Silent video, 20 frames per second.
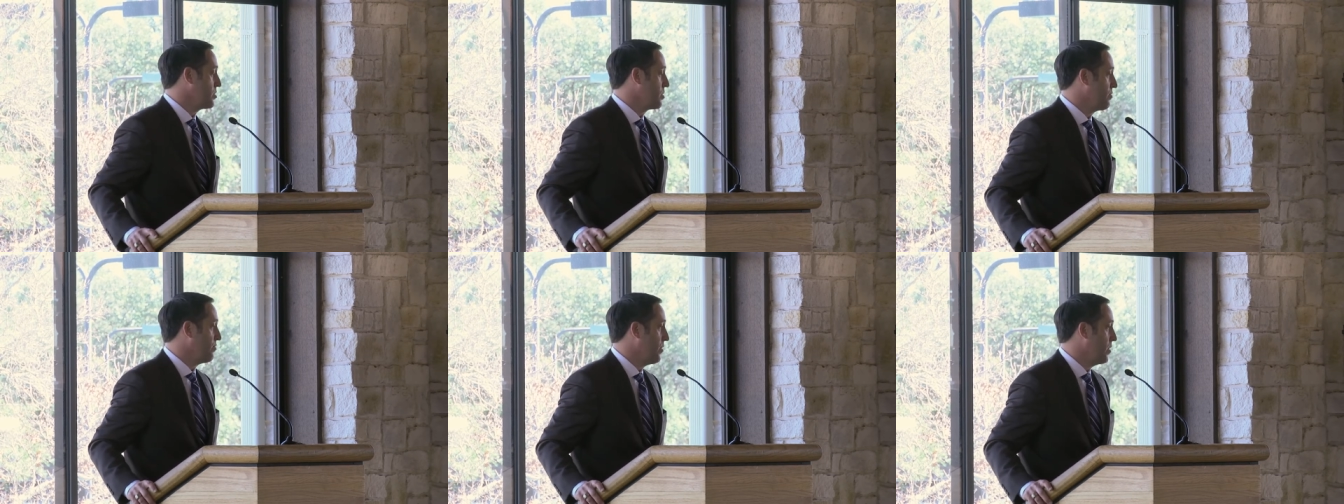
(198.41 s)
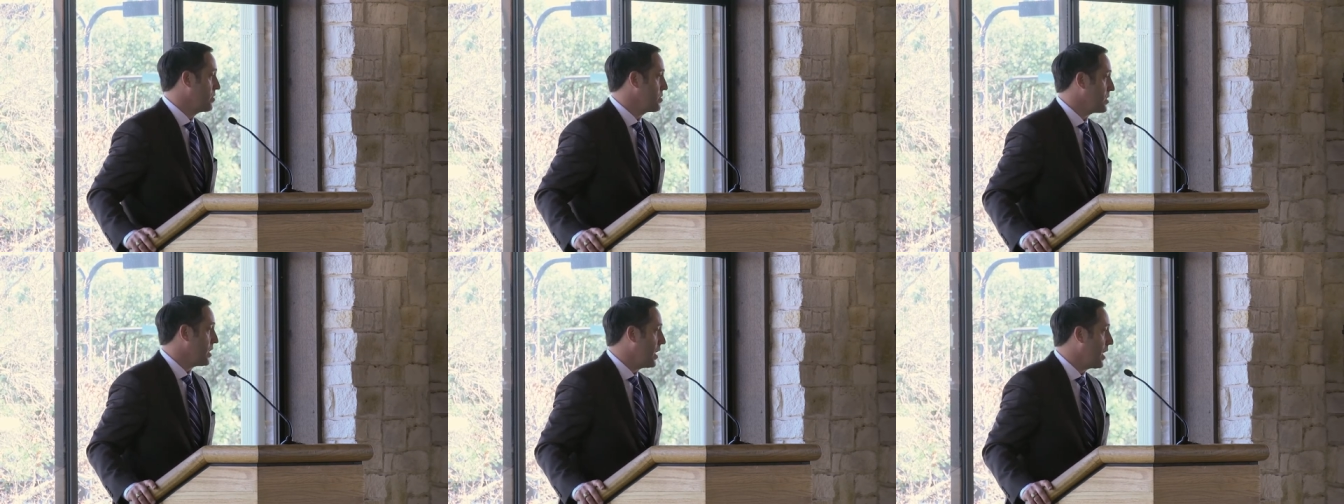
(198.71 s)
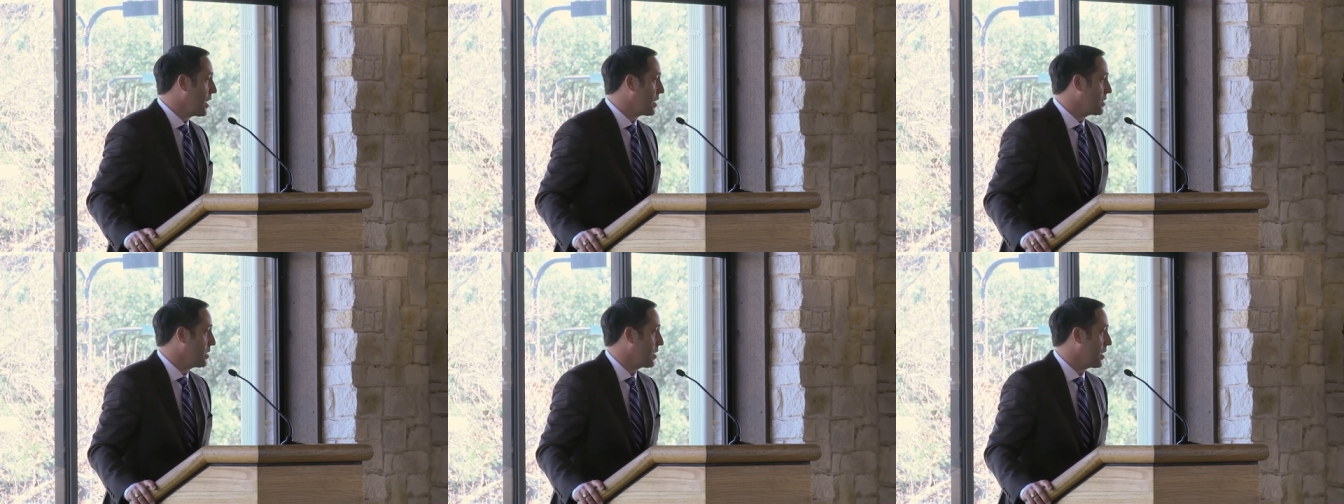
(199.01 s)
The first
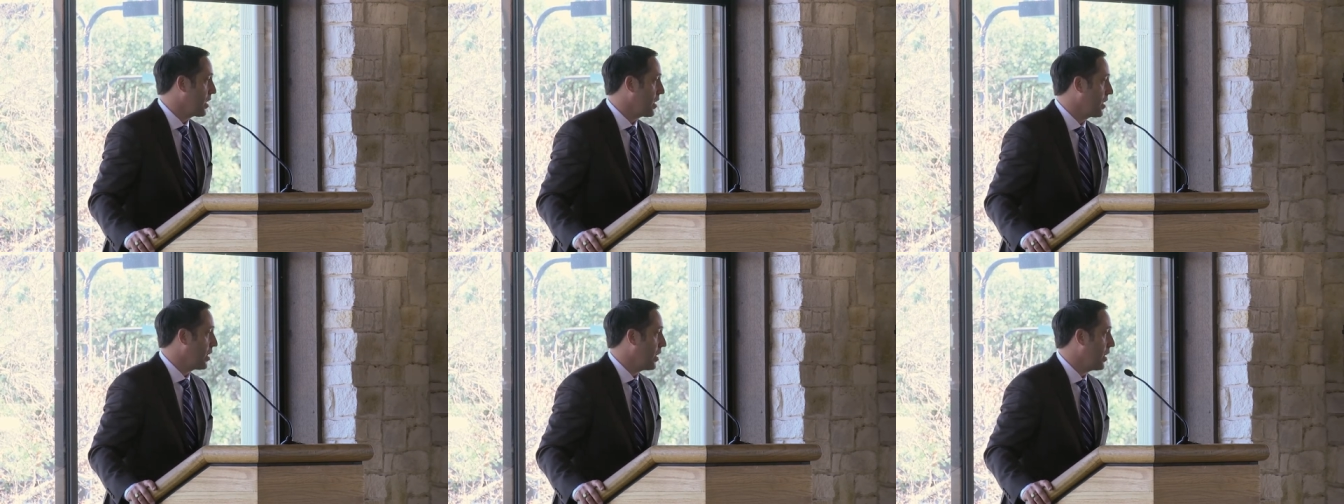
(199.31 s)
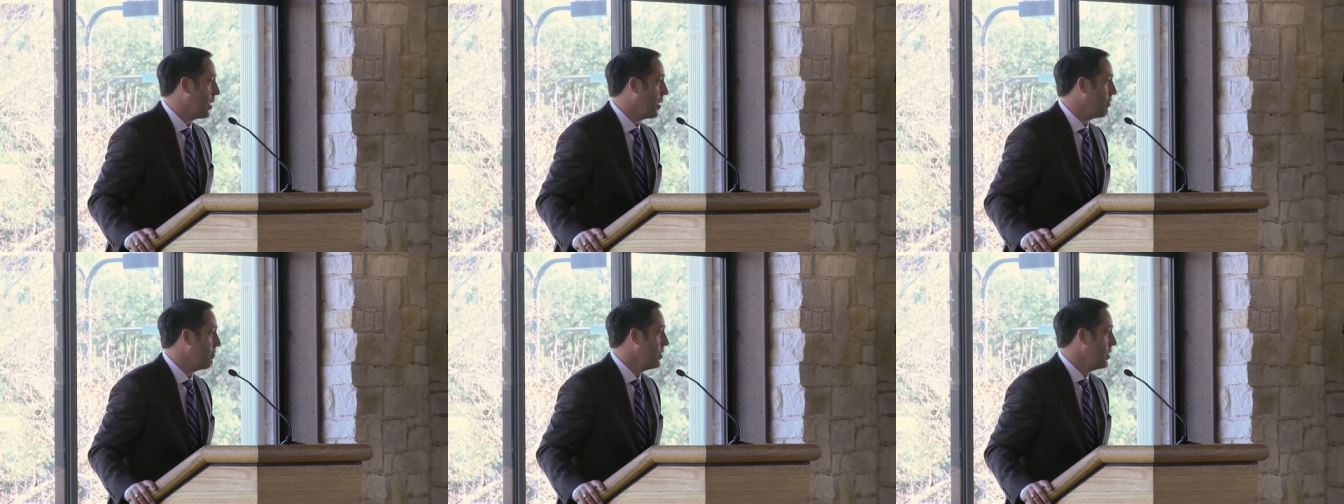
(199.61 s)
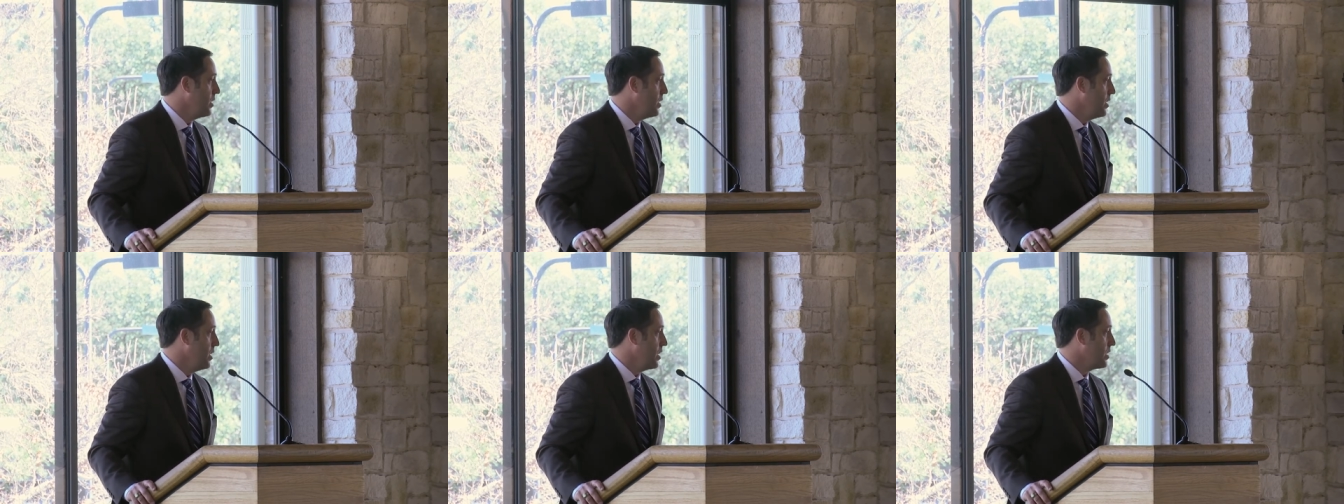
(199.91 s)
act that I have
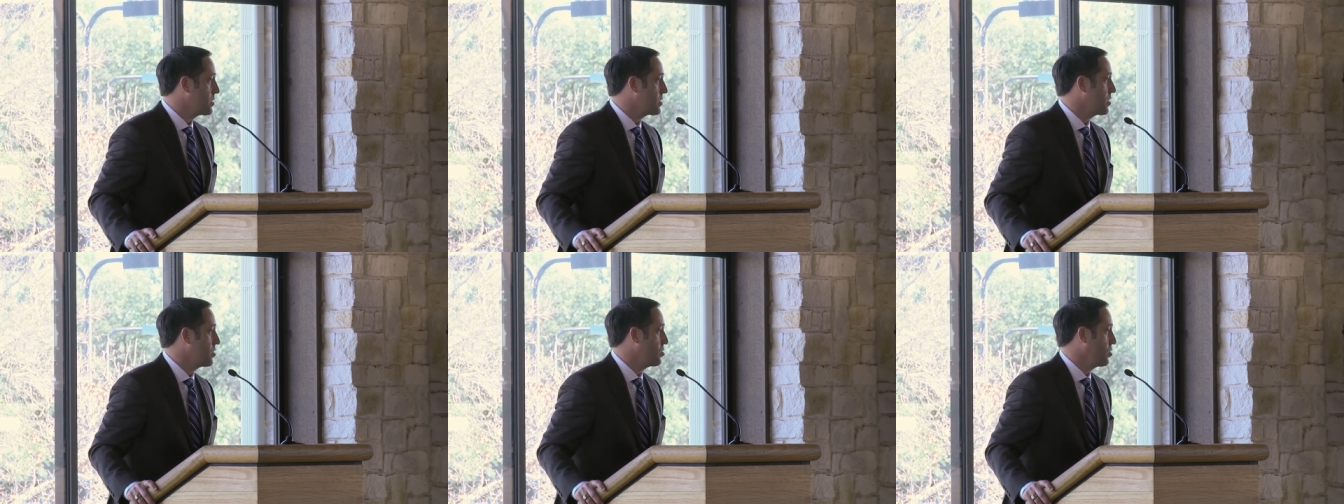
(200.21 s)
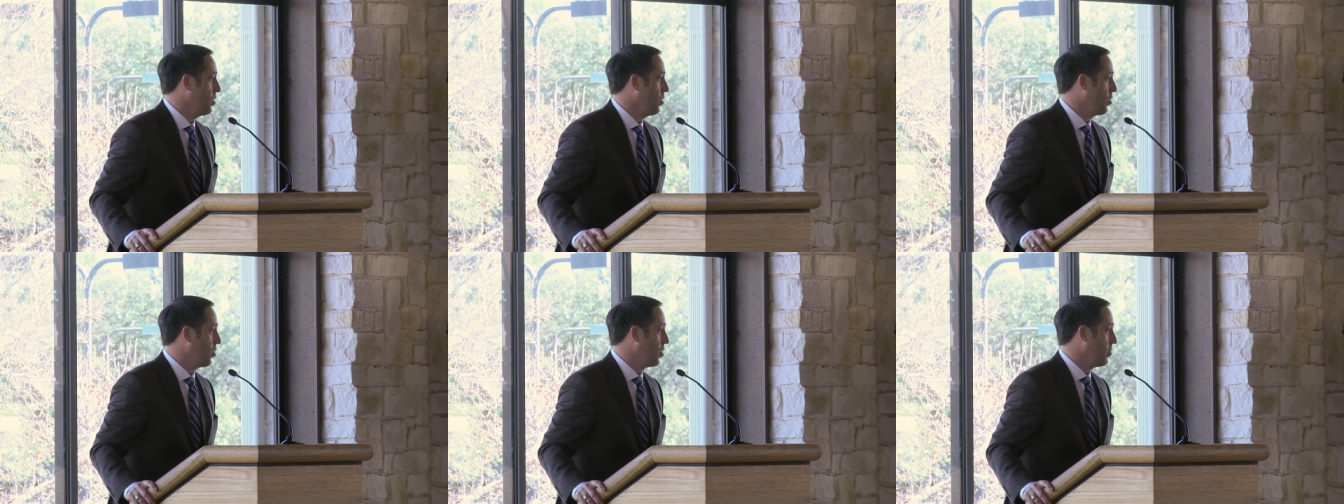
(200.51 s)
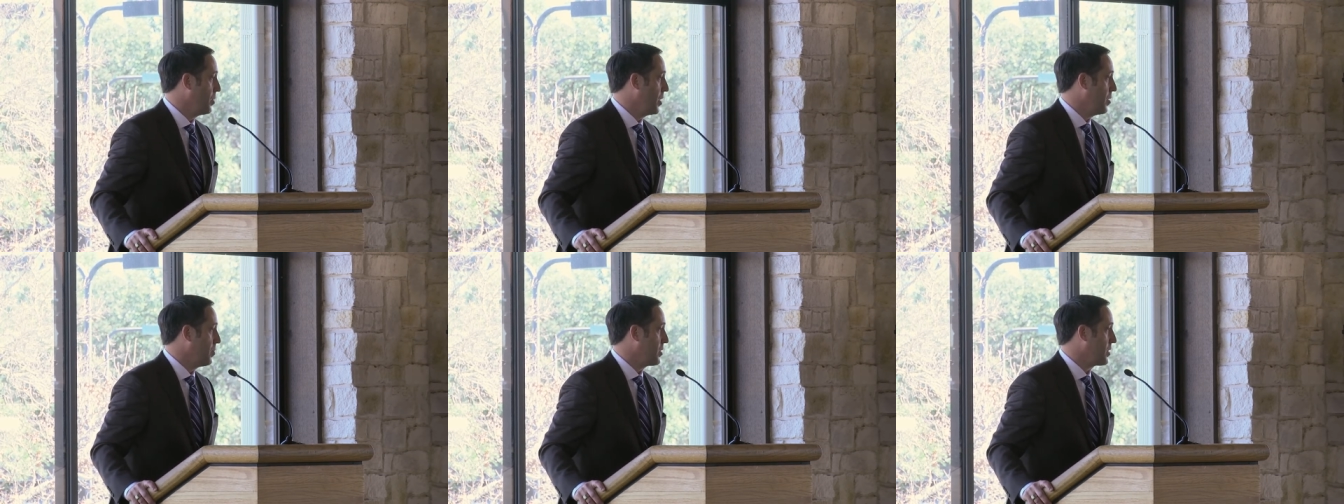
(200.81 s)
as Controller
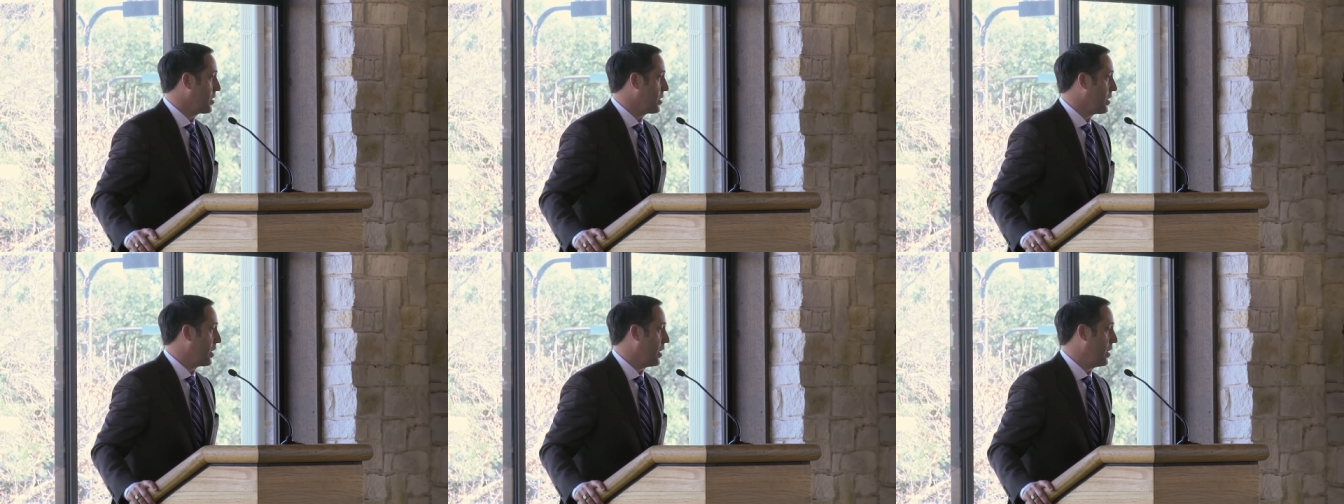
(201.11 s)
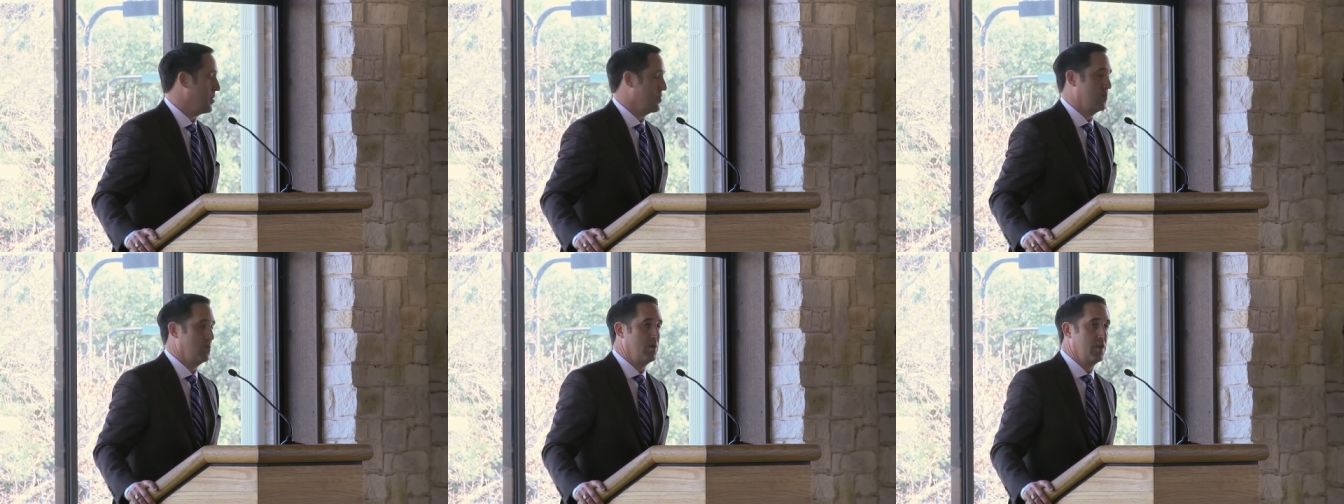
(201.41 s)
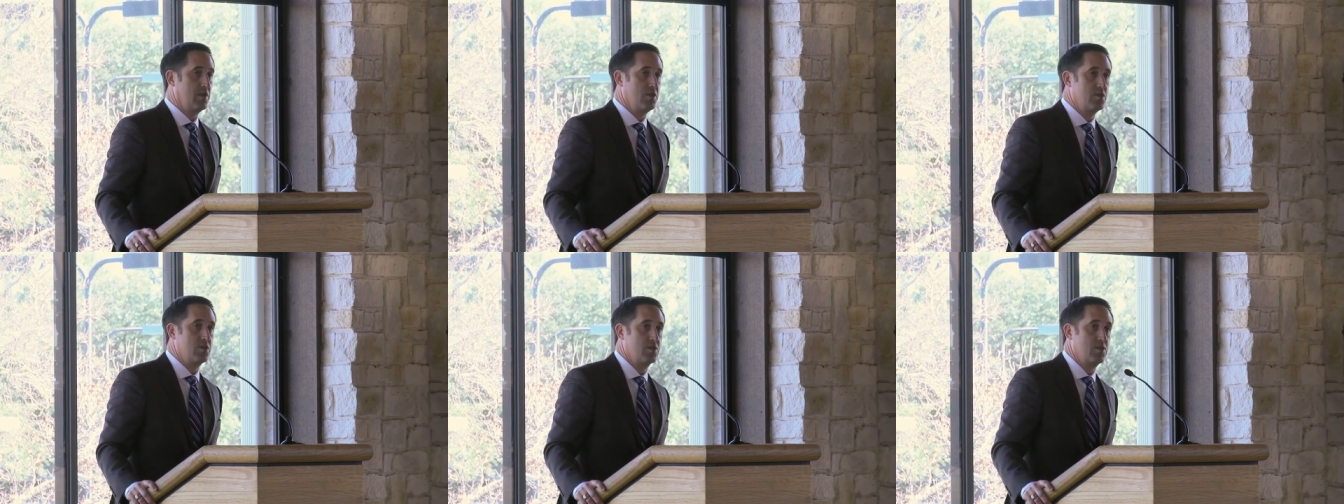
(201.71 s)
of Public Accounts
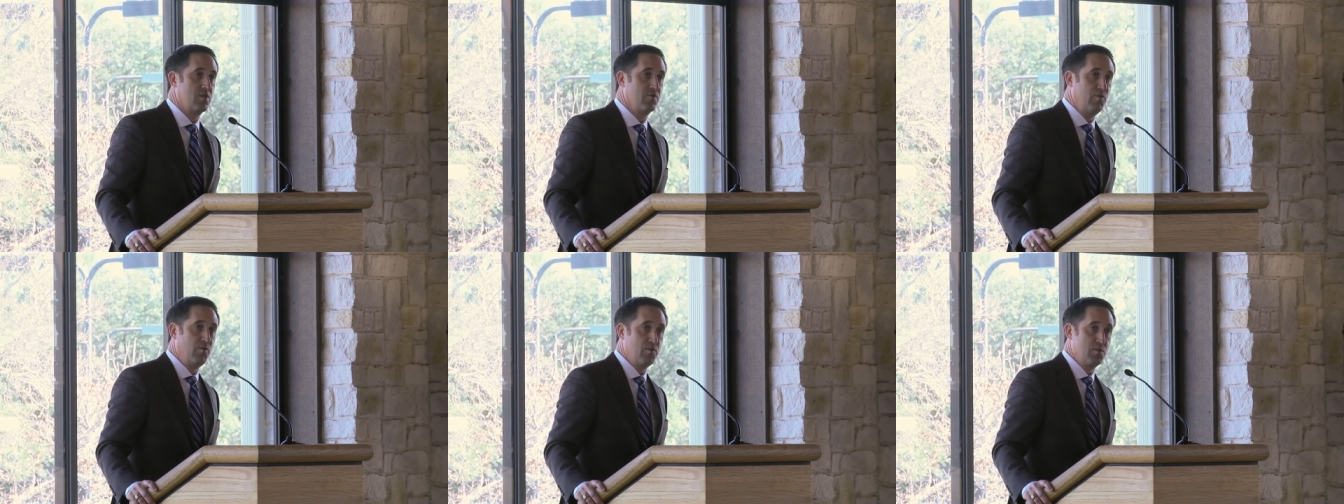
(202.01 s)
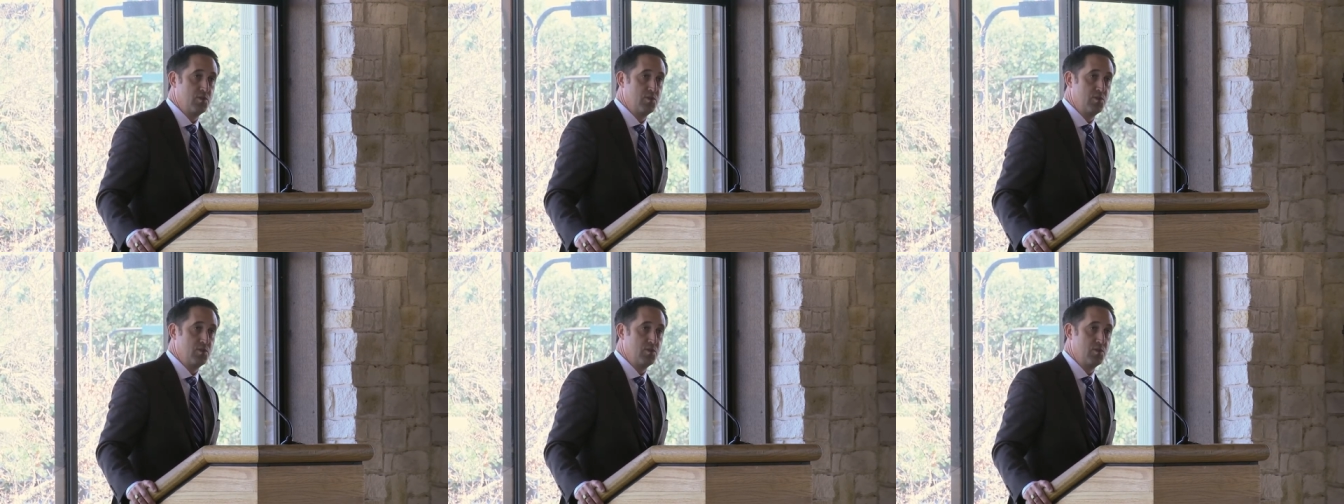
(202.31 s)
within just a,